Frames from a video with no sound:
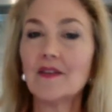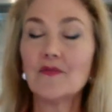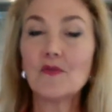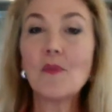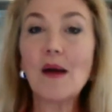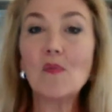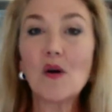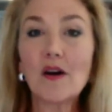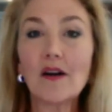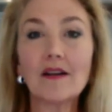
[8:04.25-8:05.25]
Through my
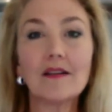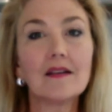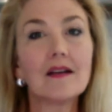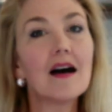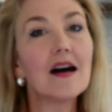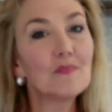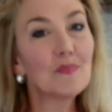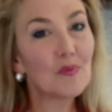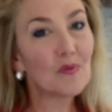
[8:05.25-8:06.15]
work, I'm